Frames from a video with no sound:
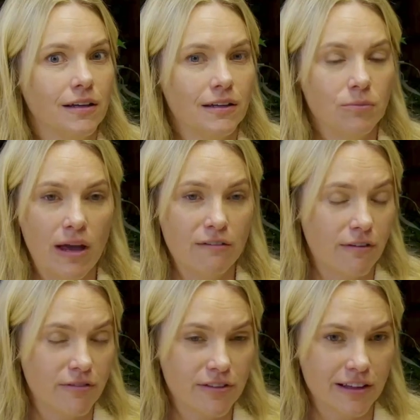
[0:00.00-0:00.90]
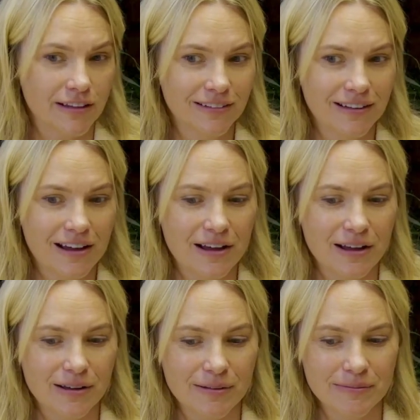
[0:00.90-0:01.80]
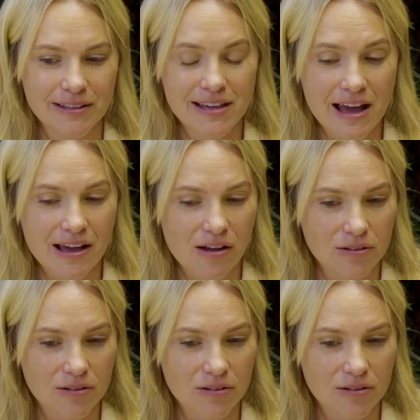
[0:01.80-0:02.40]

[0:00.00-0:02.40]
We have everything. Okay. Um, yeah. Can you